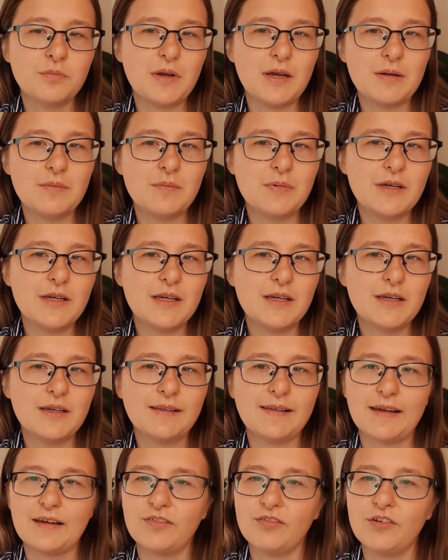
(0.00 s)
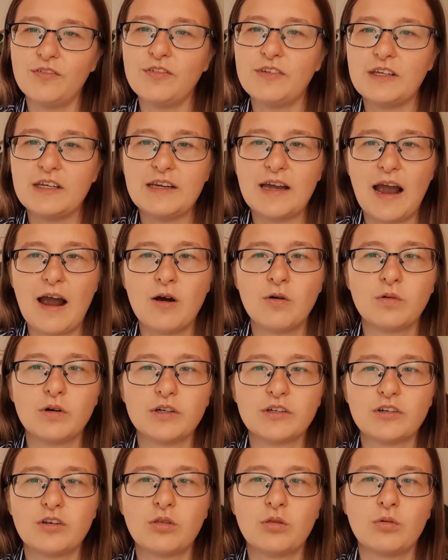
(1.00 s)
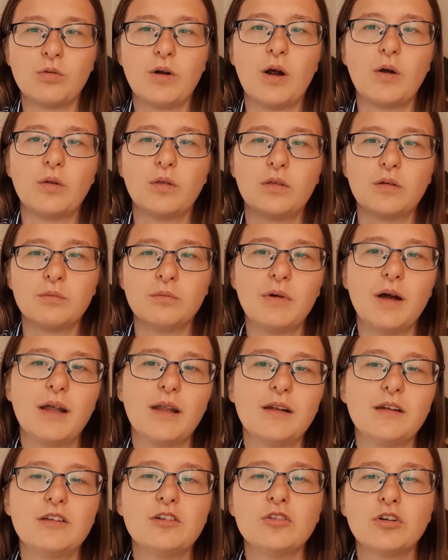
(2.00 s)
maybe like 50 hours throughout the month,